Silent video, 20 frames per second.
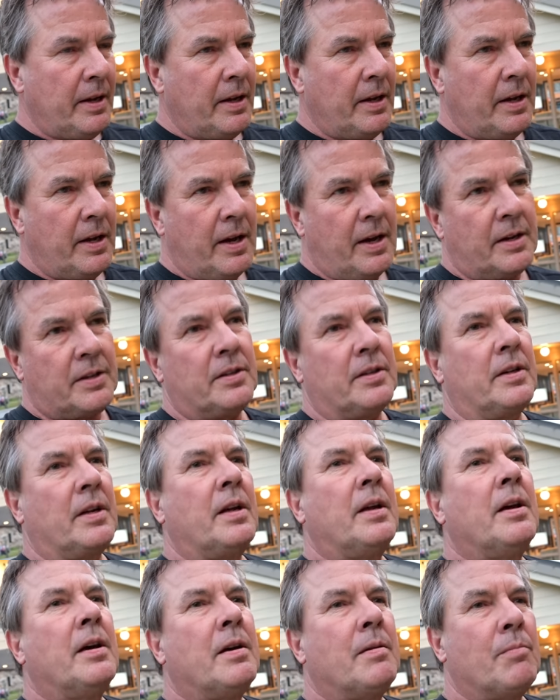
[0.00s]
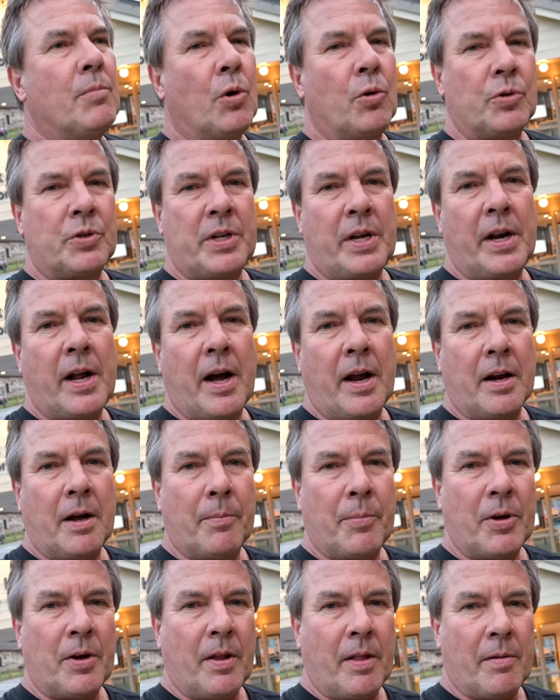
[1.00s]
he actually moseyed on
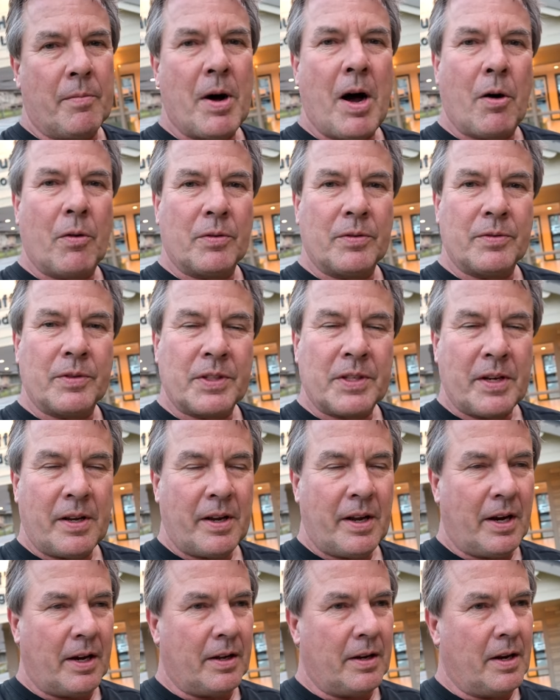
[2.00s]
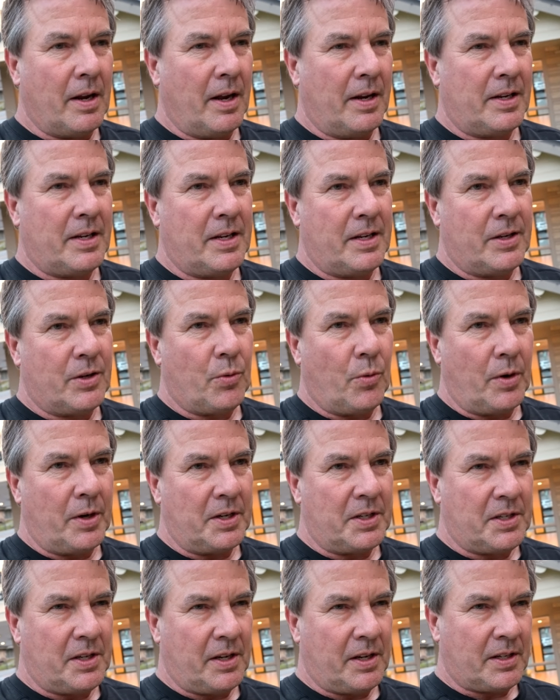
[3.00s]
up into the mountains and in
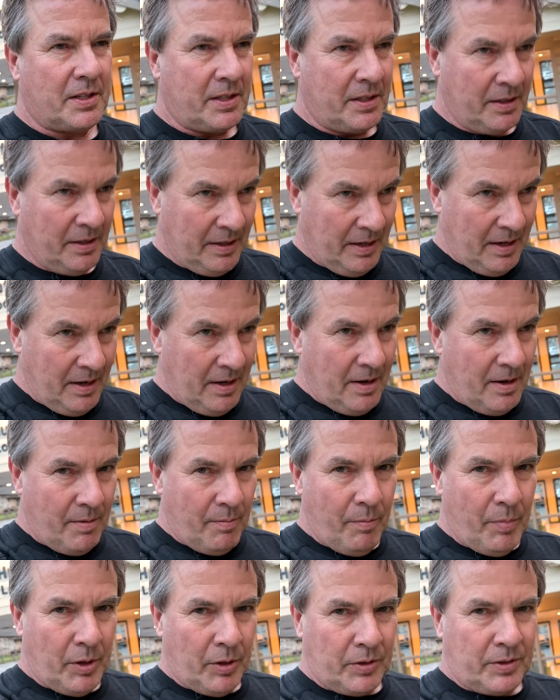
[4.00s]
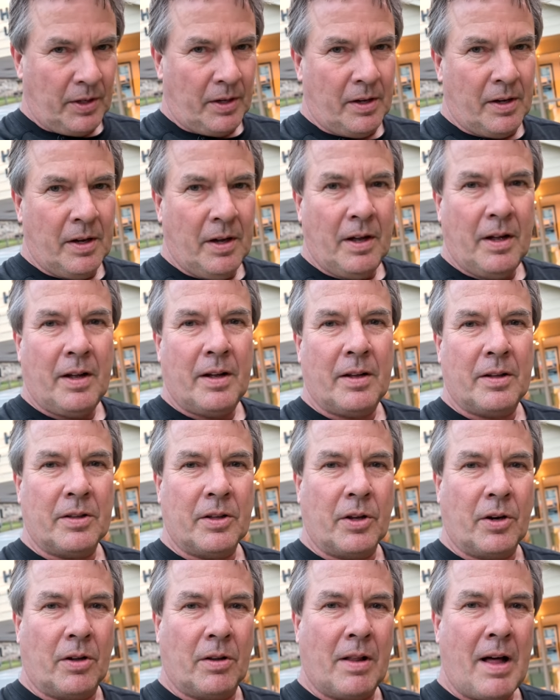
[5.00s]
1926 built a, a
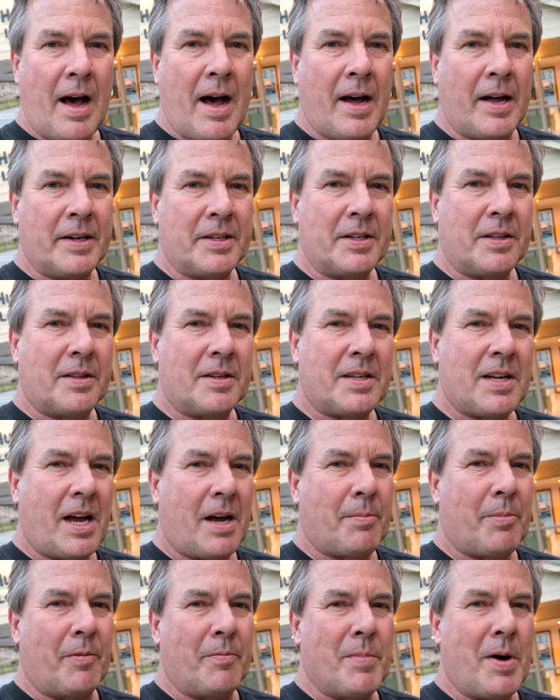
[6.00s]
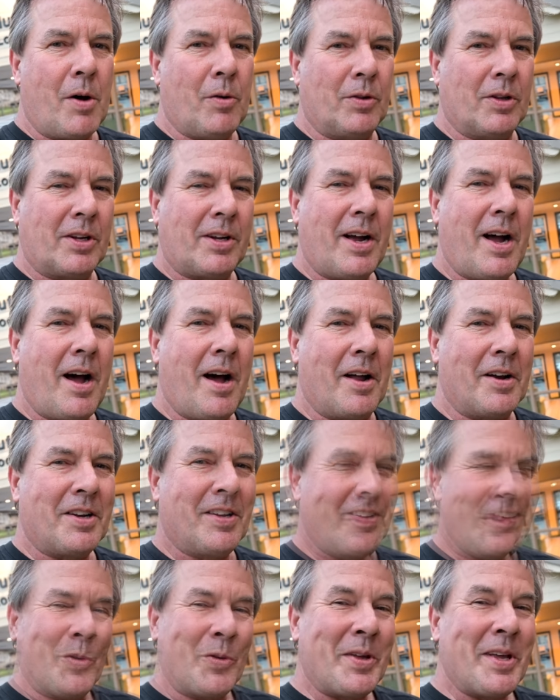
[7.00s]
little lodge at the top of Mount LeConte.
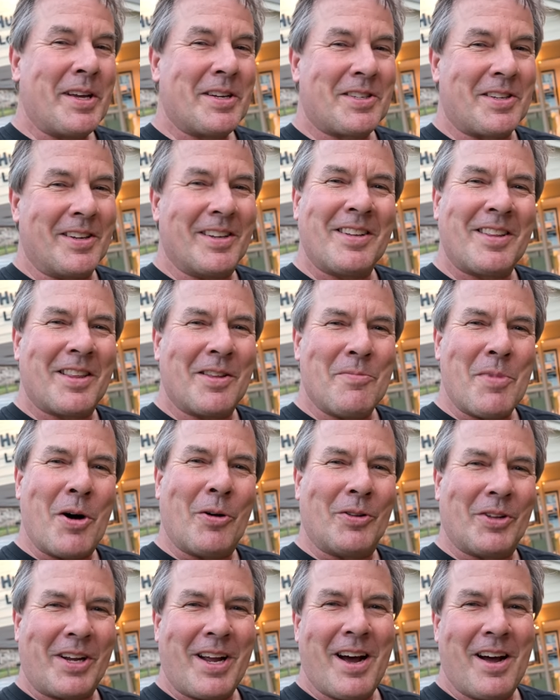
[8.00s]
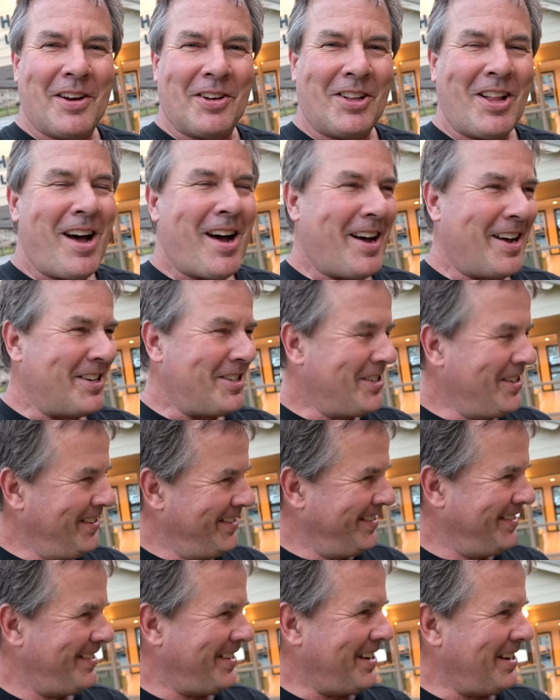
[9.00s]
You guessed it, the Mount LeConte Lodge.
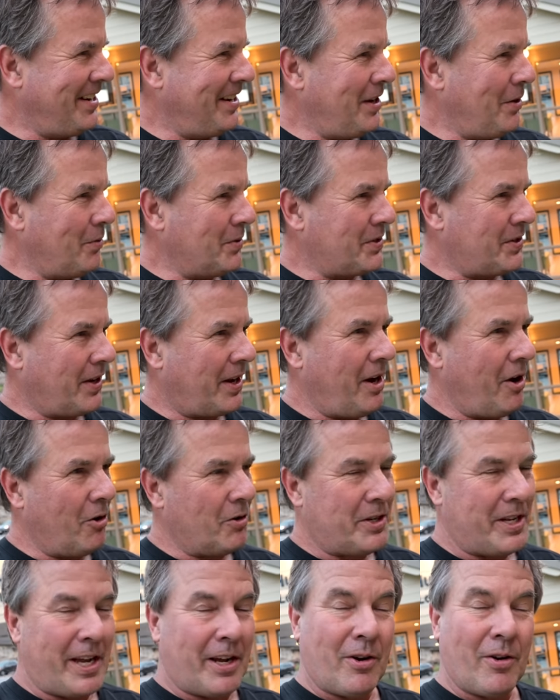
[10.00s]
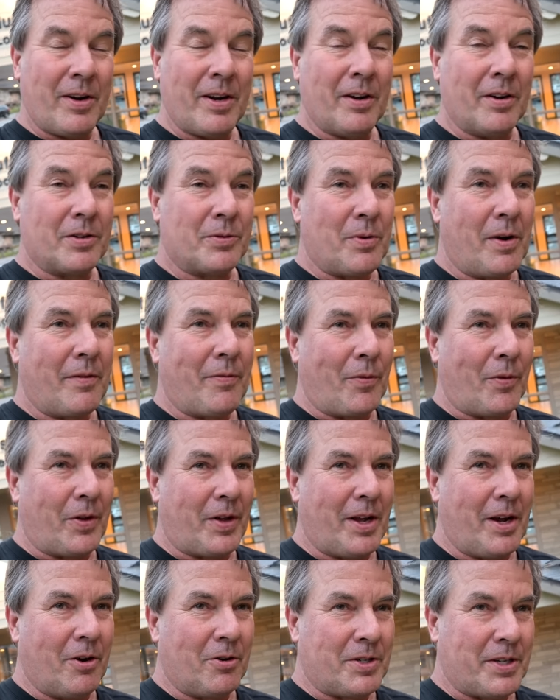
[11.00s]
And he was the caretaker, he and his wife were the
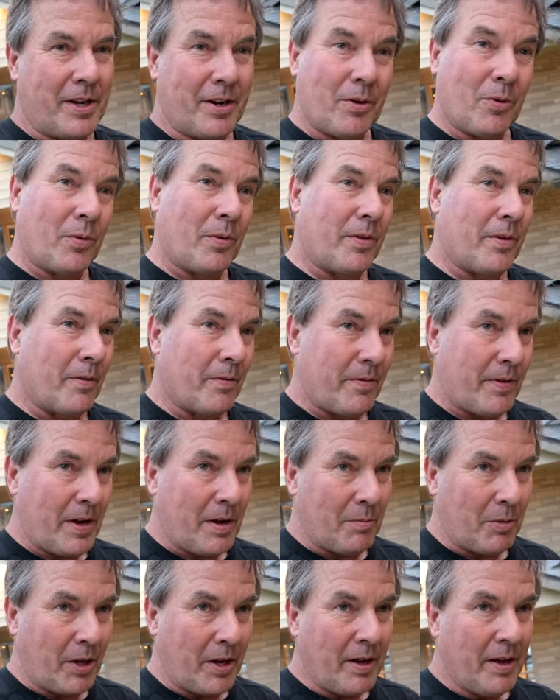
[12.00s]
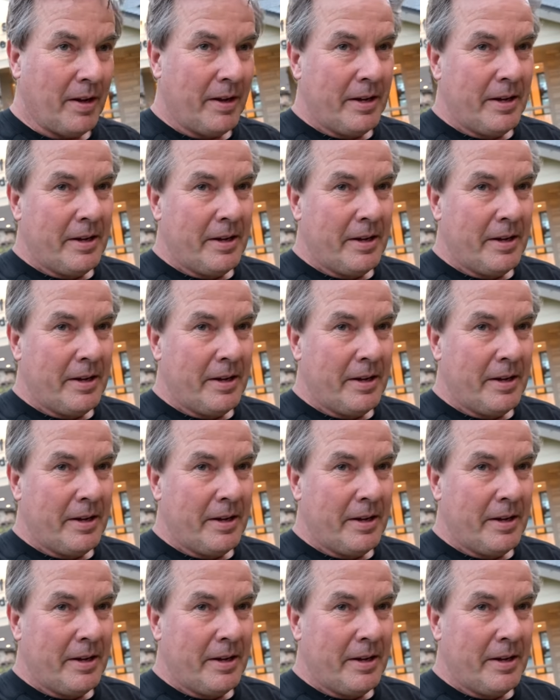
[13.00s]
caretaker with their family